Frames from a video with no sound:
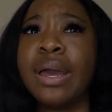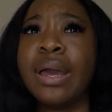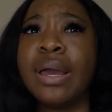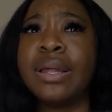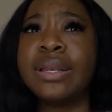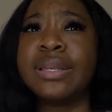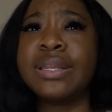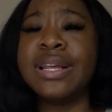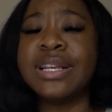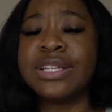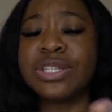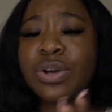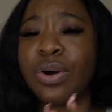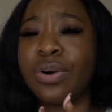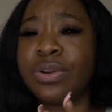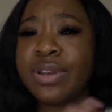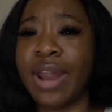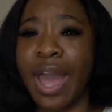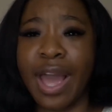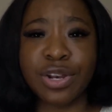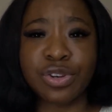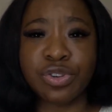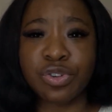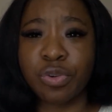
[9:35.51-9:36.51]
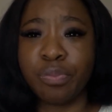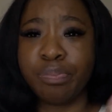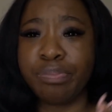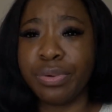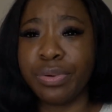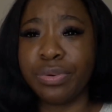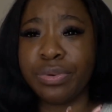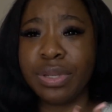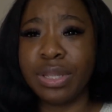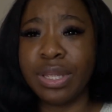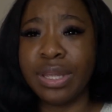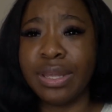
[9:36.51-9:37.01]
this whole natural
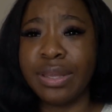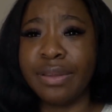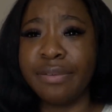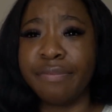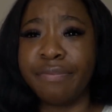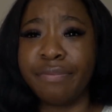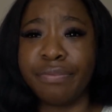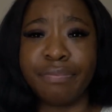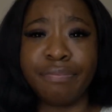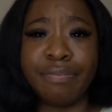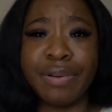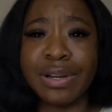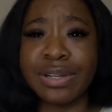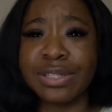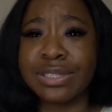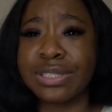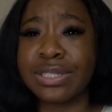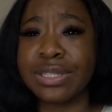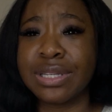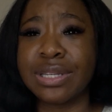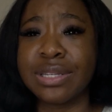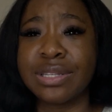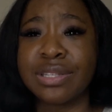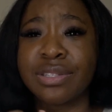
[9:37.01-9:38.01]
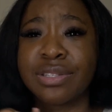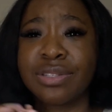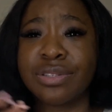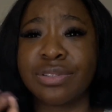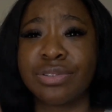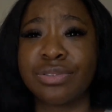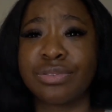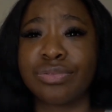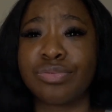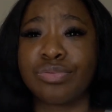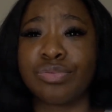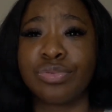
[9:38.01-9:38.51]
beauty
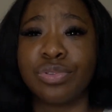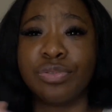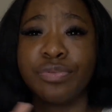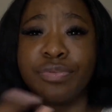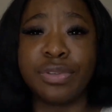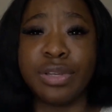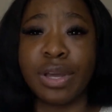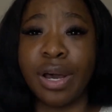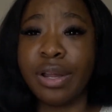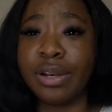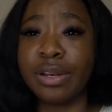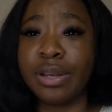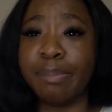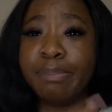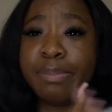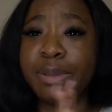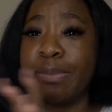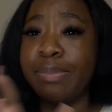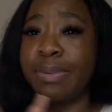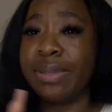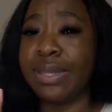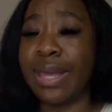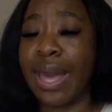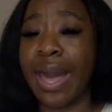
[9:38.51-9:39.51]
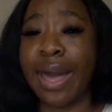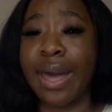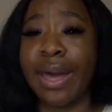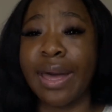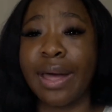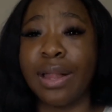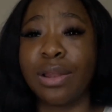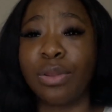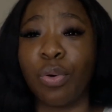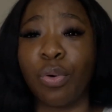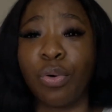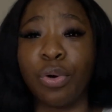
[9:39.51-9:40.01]
versus you've done a B B
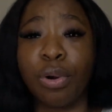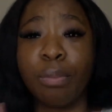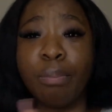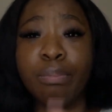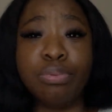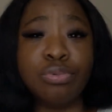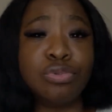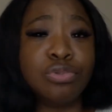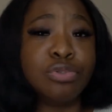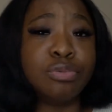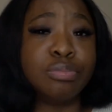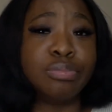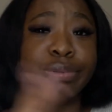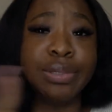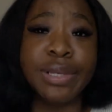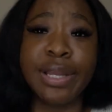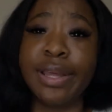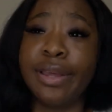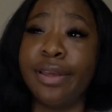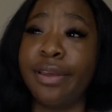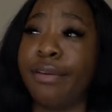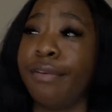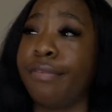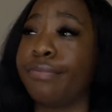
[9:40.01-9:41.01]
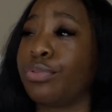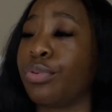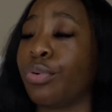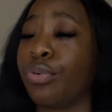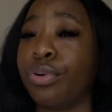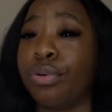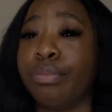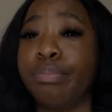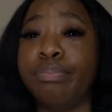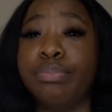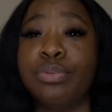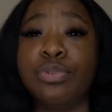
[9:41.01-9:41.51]
L or a boob lift
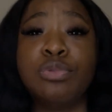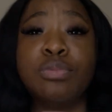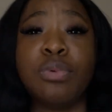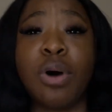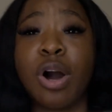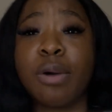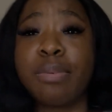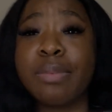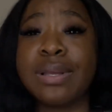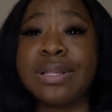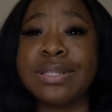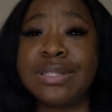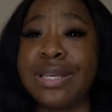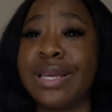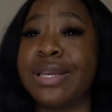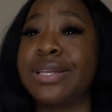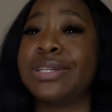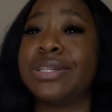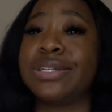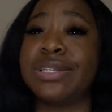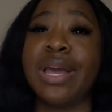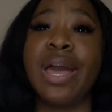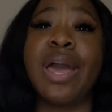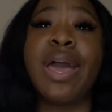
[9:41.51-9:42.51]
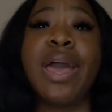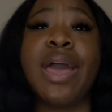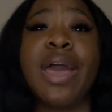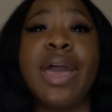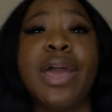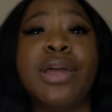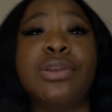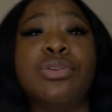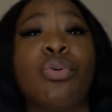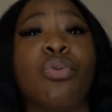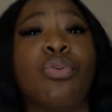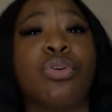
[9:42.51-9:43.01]
or boob
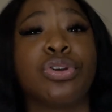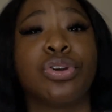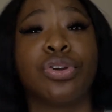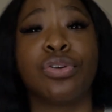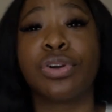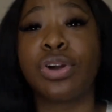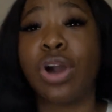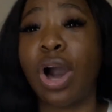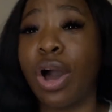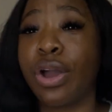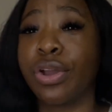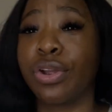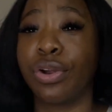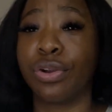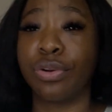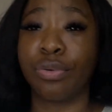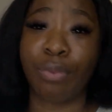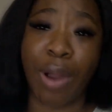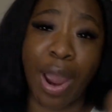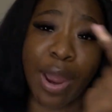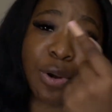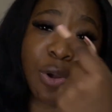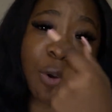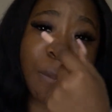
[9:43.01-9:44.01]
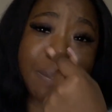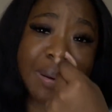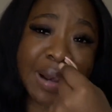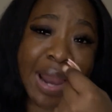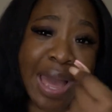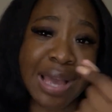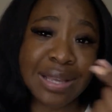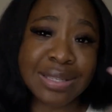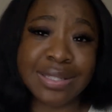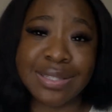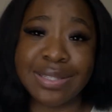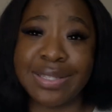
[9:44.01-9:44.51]
augmentation or you got your
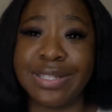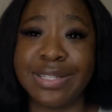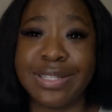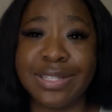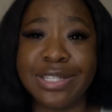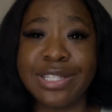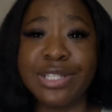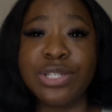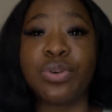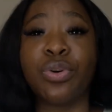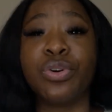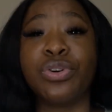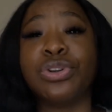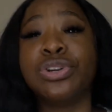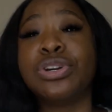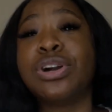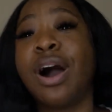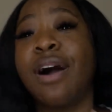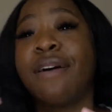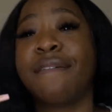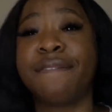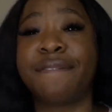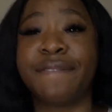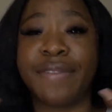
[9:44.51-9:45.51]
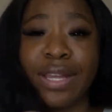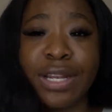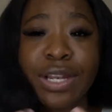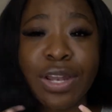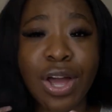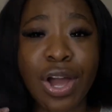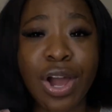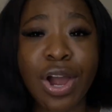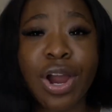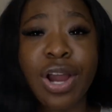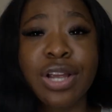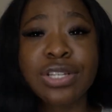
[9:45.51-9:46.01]
rhinoplasty or you got
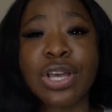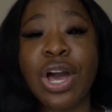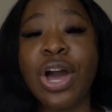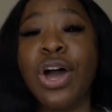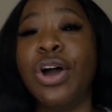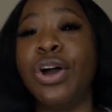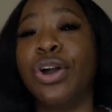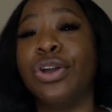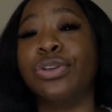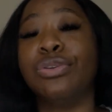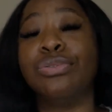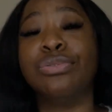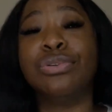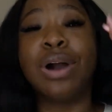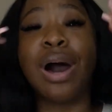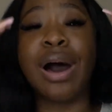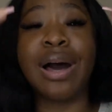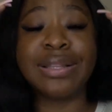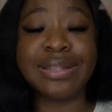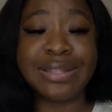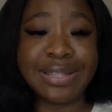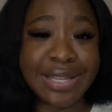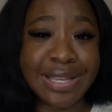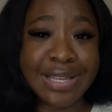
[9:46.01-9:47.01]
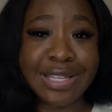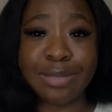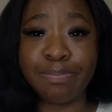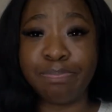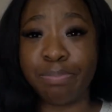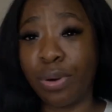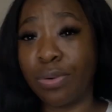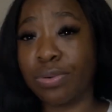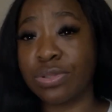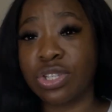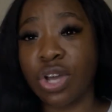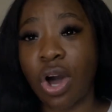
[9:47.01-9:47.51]
fillers, you got this
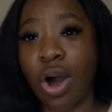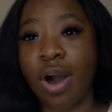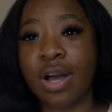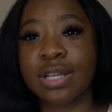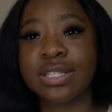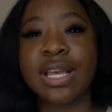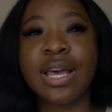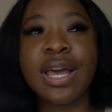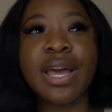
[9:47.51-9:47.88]
Botox.